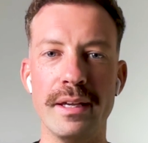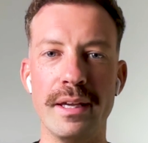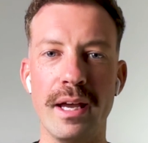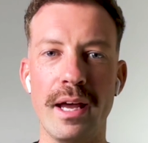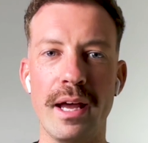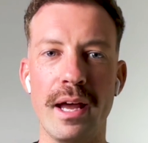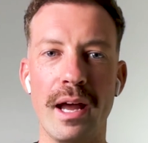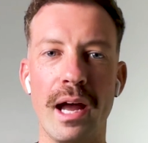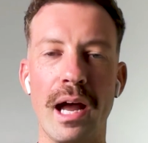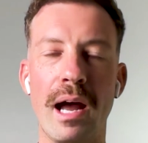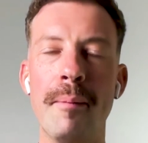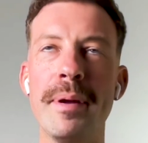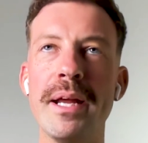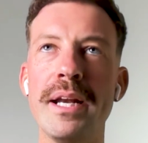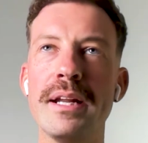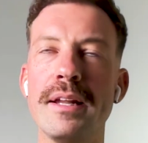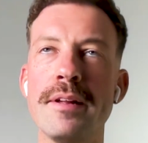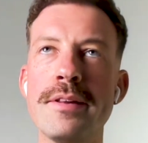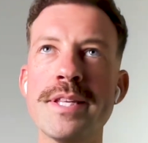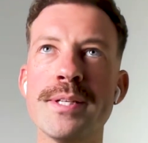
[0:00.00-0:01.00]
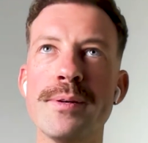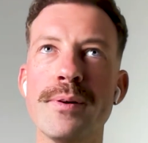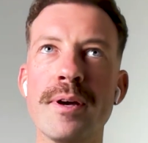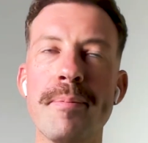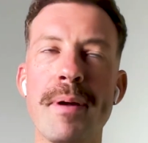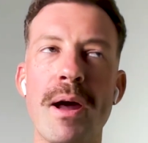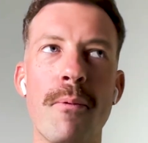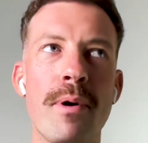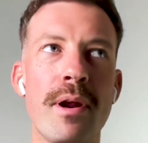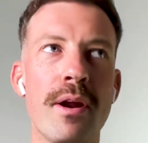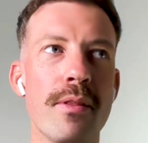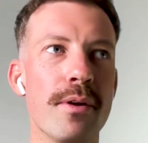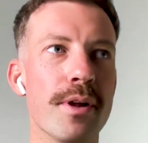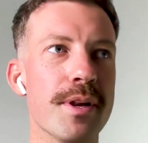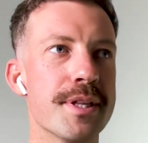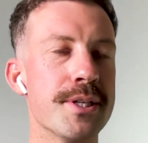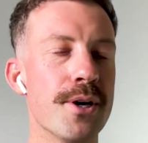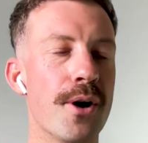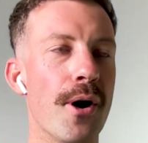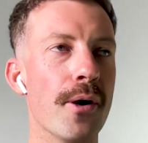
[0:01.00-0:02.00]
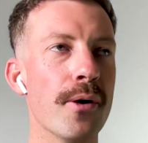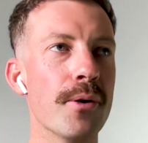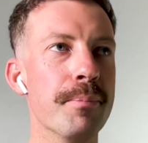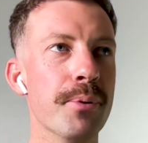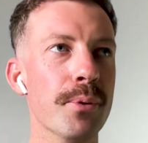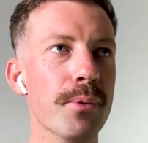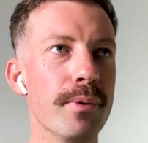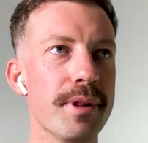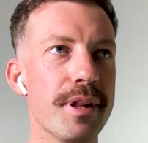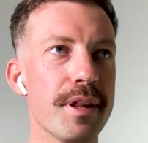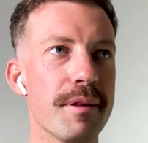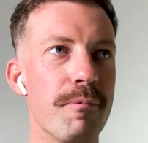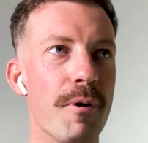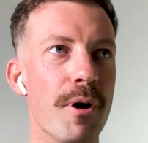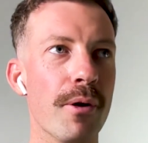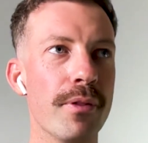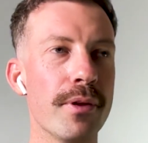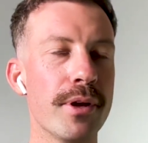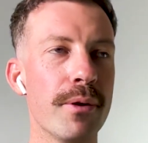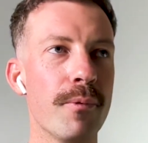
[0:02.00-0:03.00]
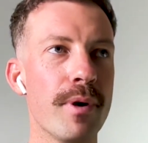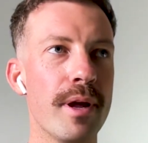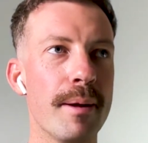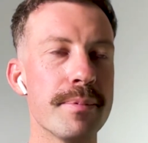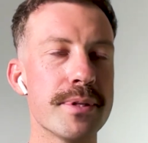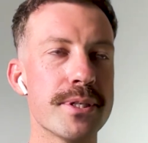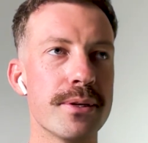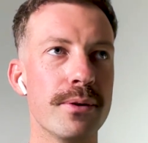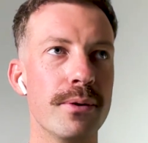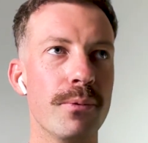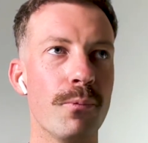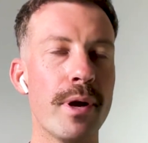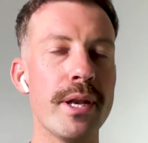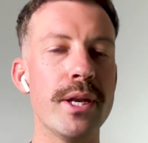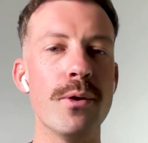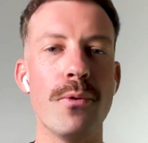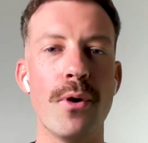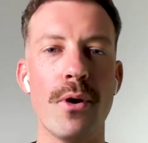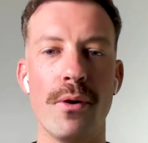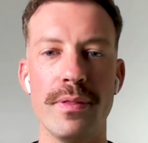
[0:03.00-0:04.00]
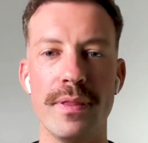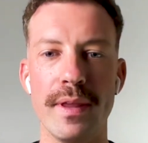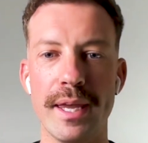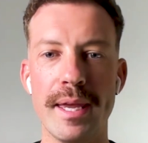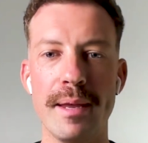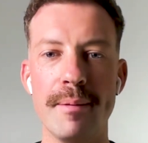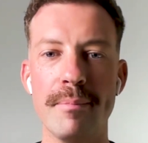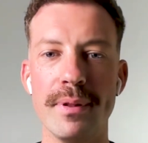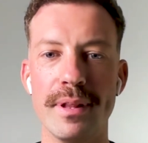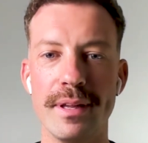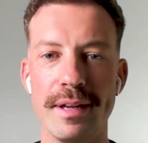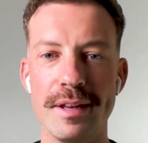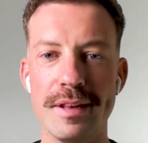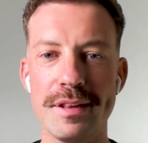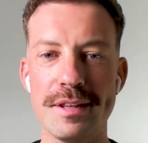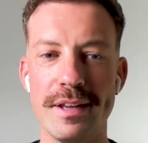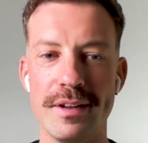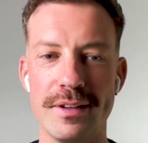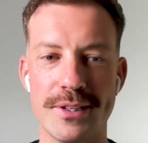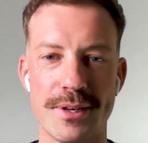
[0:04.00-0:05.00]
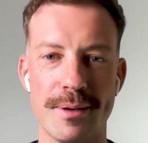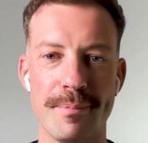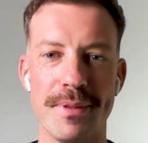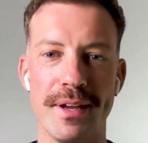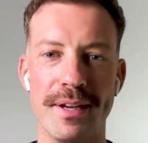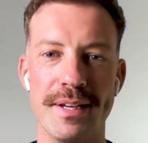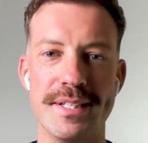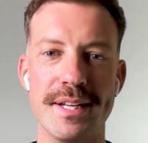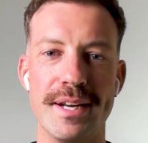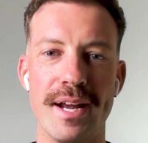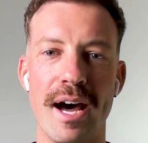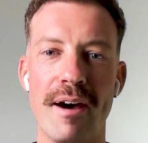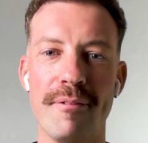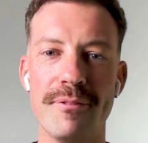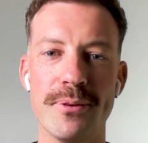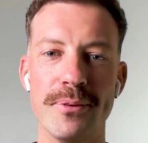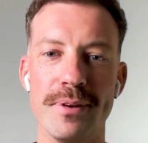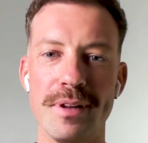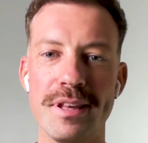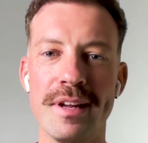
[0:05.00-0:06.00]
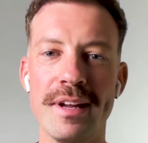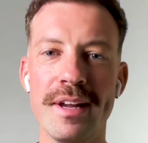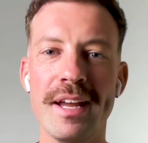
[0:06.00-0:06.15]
Yeah. I mean, let's talk about one of those title pools as well that you went up to when you were in the Kimberleys, that trip that you did afterwards.